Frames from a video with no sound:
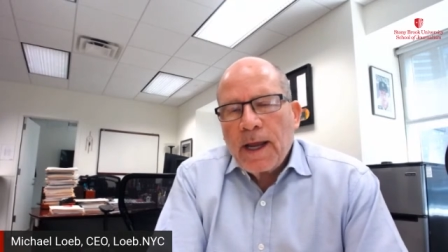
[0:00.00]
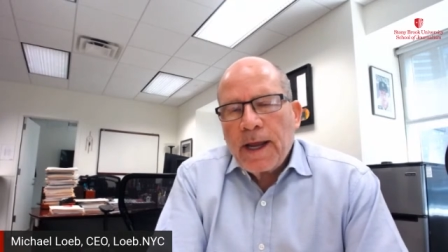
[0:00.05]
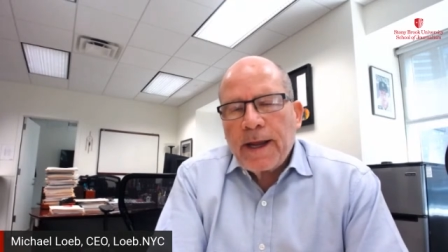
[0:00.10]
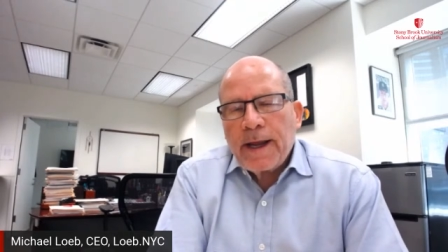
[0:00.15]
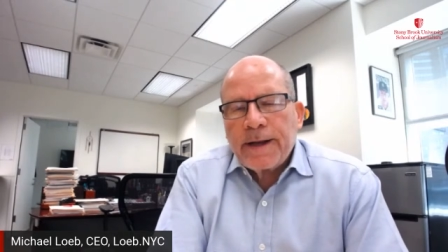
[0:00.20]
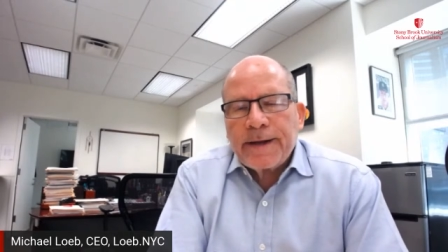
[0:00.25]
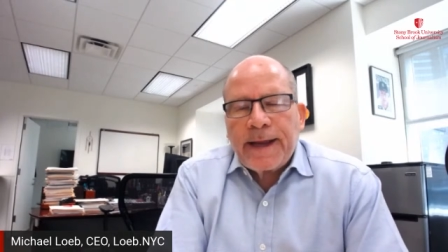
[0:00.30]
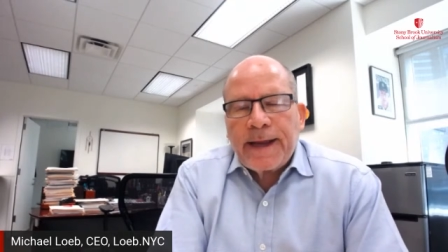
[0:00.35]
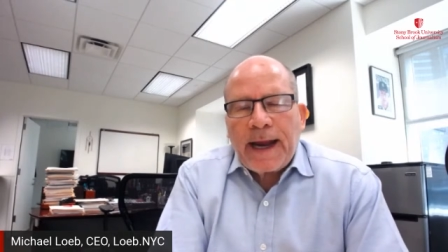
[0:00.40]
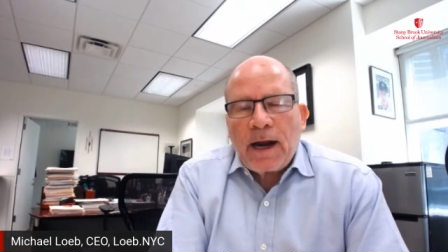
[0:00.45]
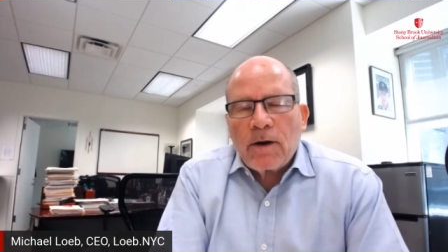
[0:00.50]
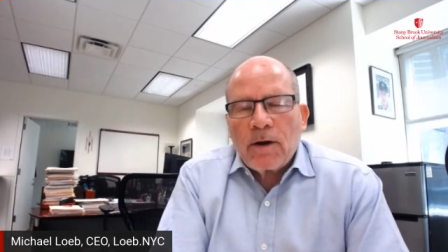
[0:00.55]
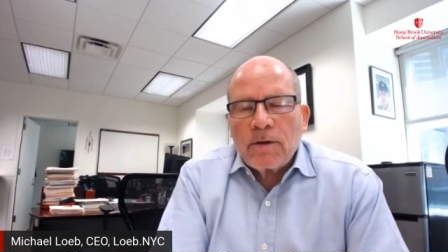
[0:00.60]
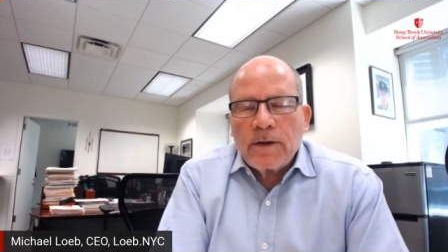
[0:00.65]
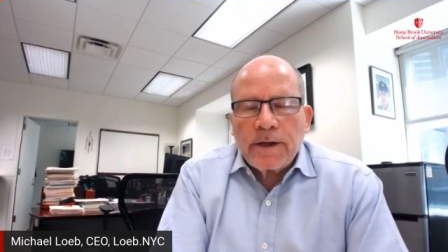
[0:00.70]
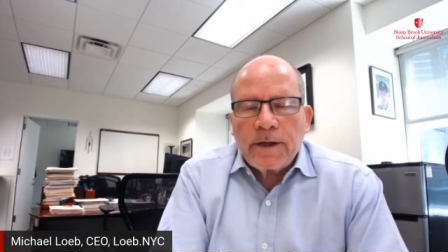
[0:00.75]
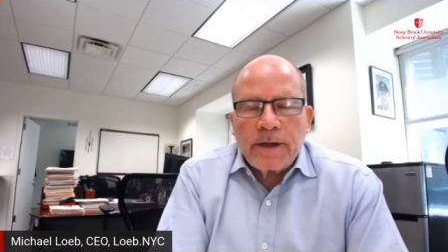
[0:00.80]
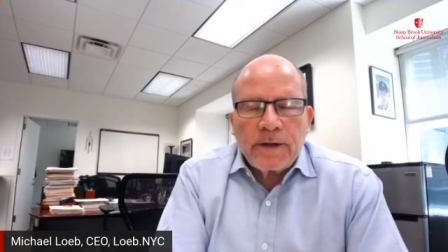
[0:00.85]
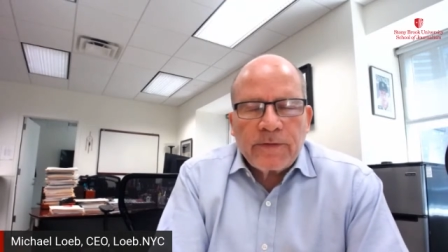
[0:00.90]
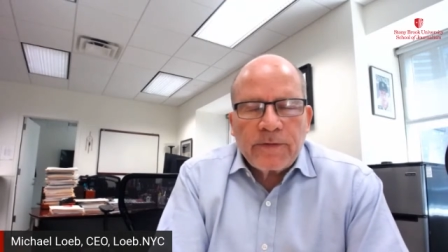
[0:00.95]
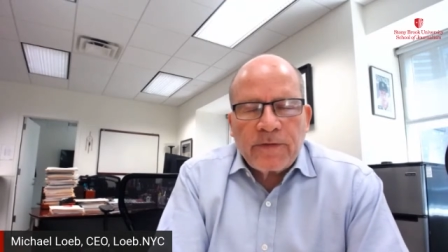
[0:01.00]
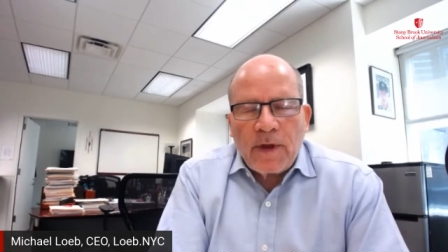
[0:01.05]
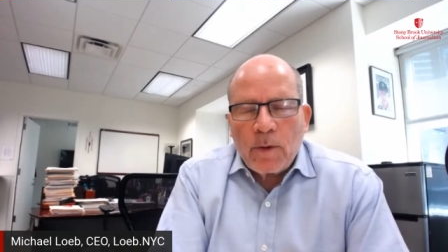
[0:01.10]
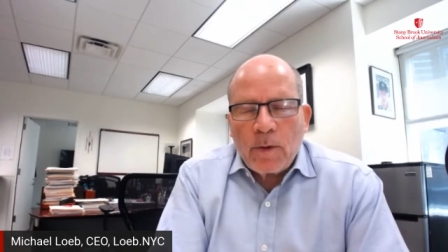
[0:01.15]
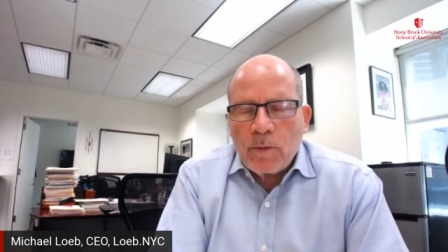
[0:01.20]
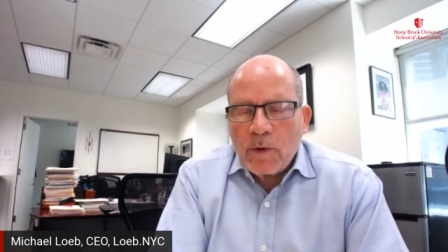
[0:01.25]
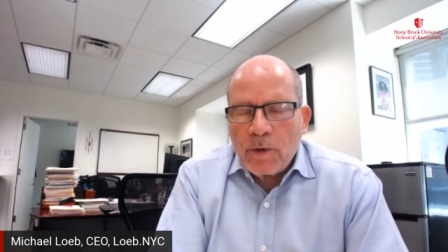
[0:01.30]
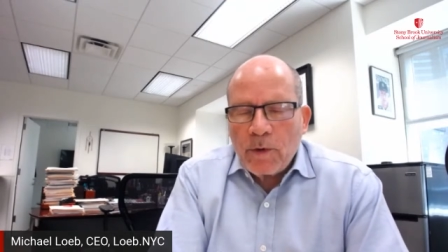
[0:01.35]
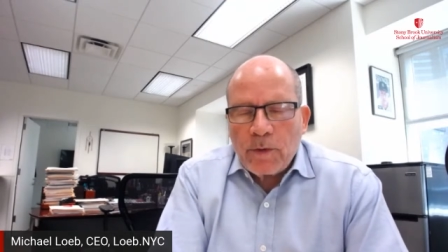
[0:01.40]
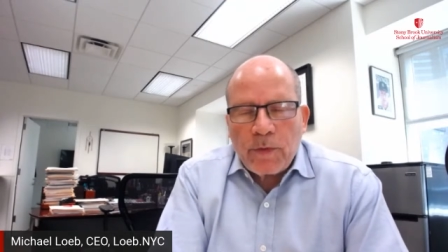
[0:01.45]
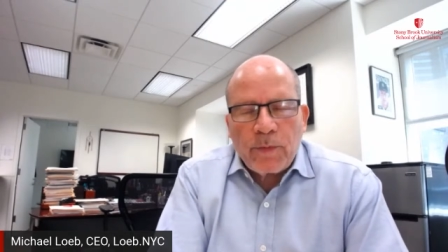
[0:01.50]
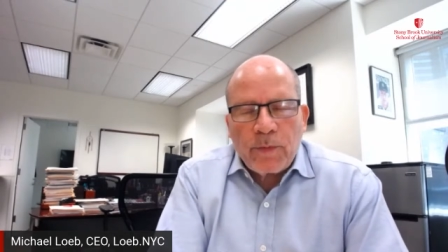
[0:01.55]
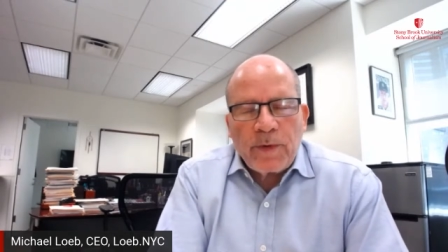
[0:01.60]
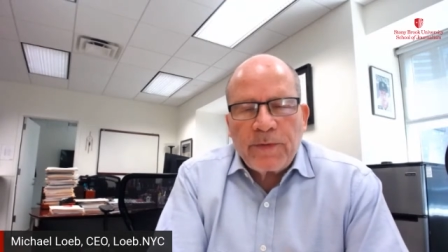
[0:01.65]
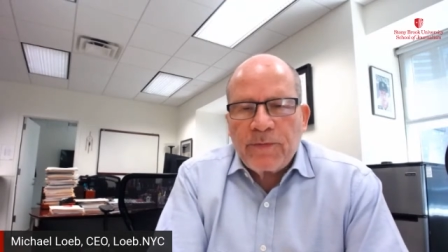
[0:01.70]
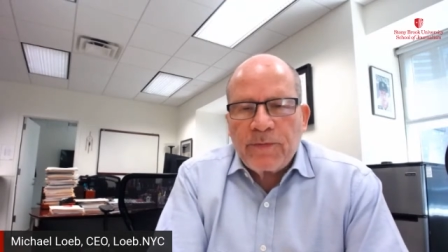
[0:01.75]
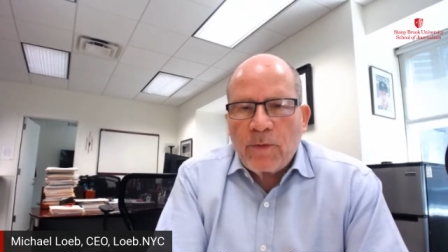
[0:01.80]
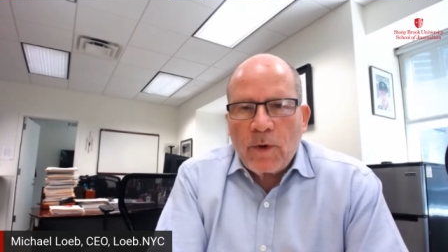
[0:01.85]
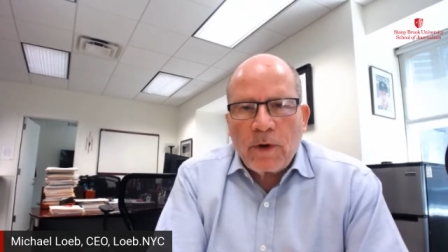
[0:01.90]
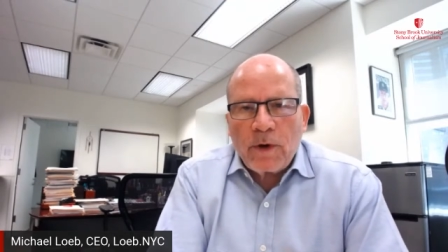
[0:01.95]
And Carolyn is number
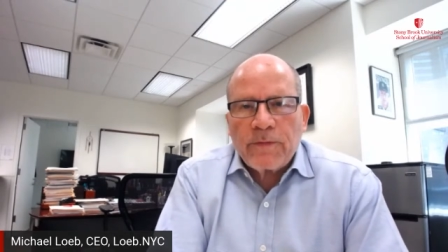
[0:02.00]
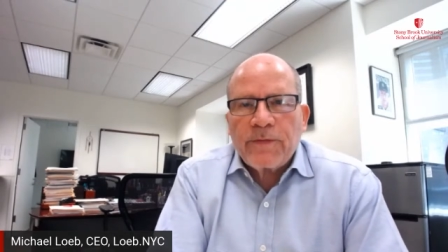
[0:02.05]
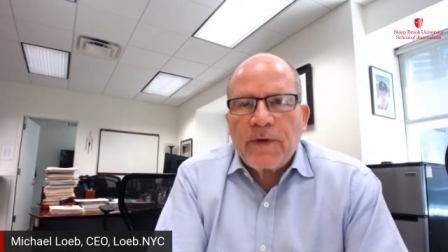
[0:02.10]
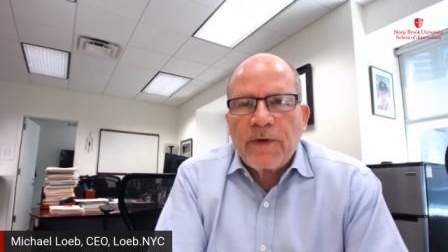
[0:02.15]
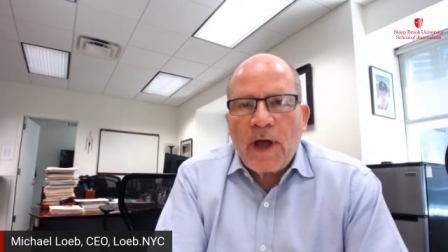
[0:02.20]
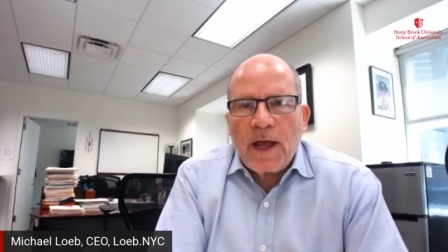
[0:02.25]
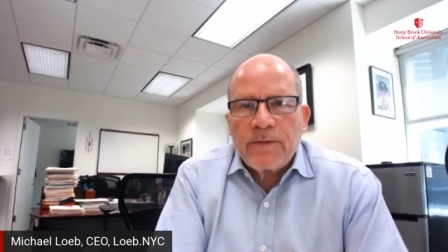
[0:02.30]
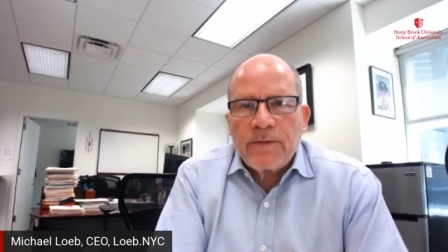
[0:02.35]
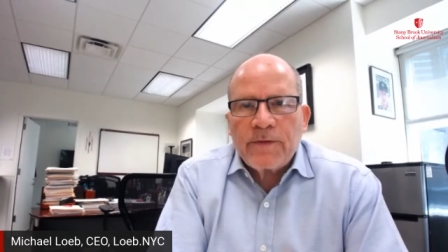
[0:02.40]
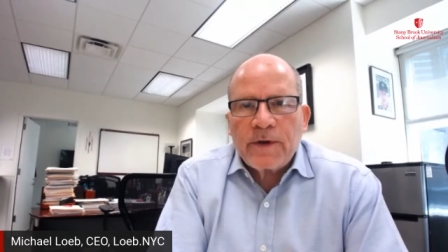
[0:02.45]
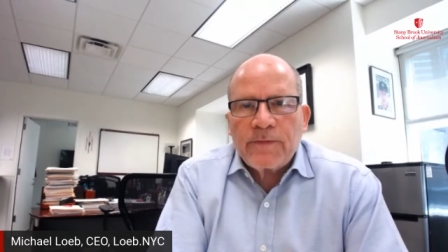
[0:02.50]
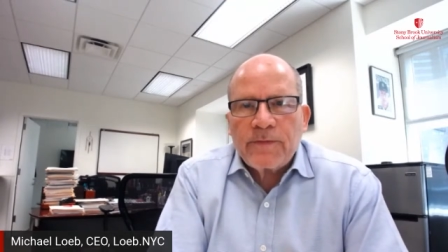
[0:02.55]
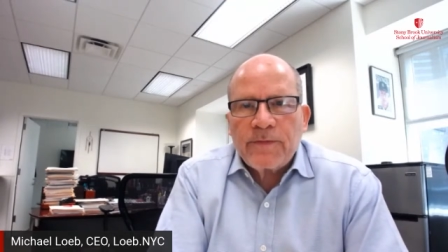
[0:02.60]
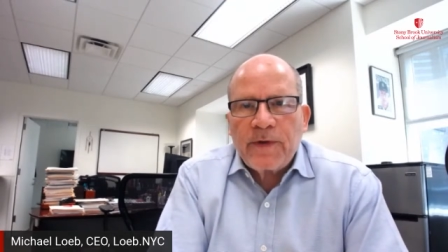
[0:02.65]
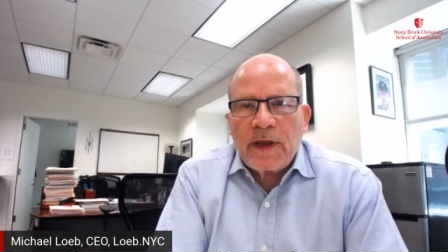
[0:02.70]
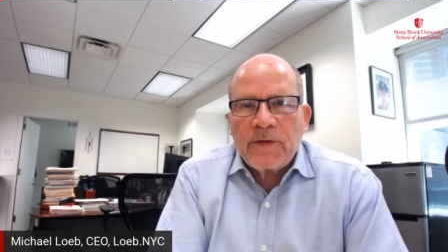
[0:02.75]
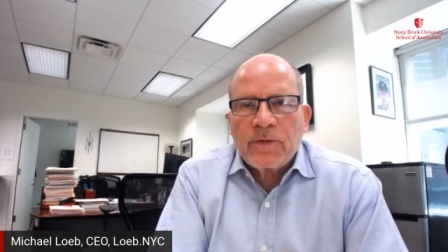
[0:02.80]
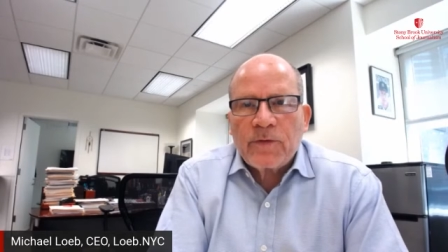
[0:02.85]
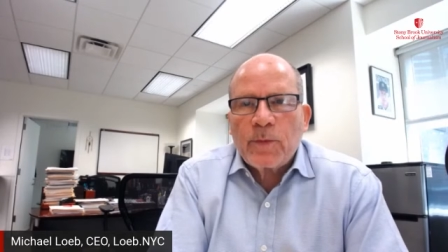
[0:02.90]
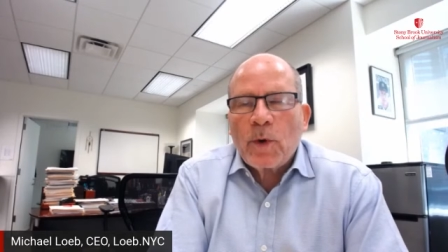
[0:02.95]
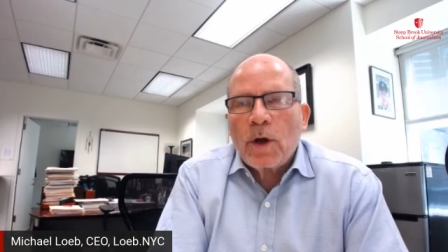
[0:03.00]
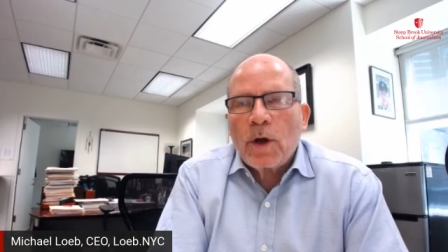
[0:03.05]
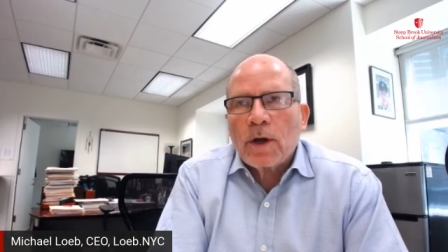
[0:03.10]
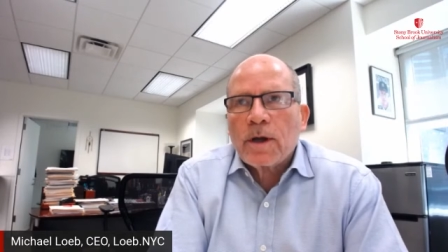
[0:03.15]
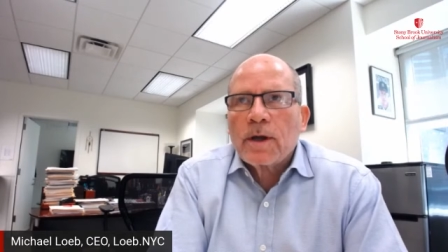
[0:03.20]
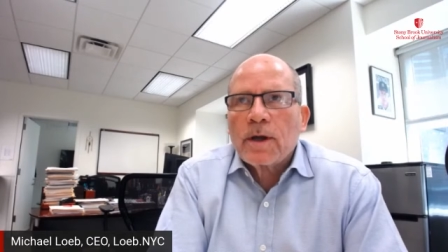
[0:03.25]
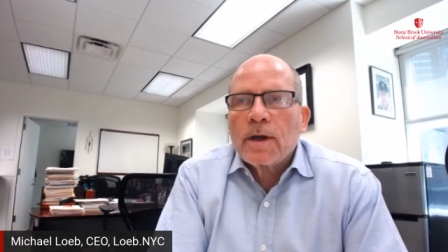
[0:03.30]
3, 4, or 5 at Facebook.